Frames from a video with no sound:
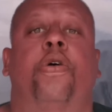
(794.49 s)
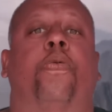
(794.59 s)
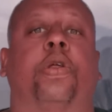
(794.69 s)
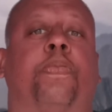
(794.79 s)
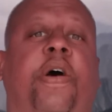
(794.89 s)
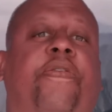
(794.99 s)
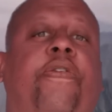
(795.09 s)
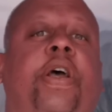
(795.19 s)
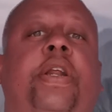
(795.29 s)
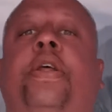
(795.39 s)
with my
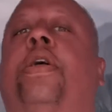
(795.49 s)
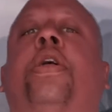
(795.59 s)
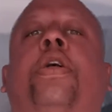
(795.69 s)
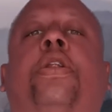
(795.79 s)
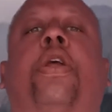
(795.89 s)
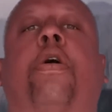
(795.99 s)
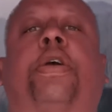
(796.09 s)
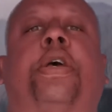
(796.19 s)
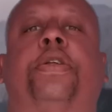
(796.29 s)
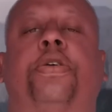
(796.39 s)
friend
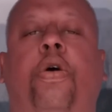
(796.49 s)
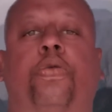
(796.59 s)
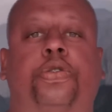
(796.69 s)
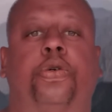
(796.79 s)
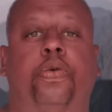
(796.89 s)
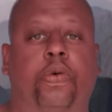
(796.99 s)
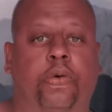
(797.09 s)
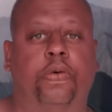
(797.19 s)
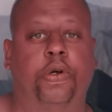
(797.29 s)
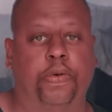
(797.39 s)
Larkin O'Toole,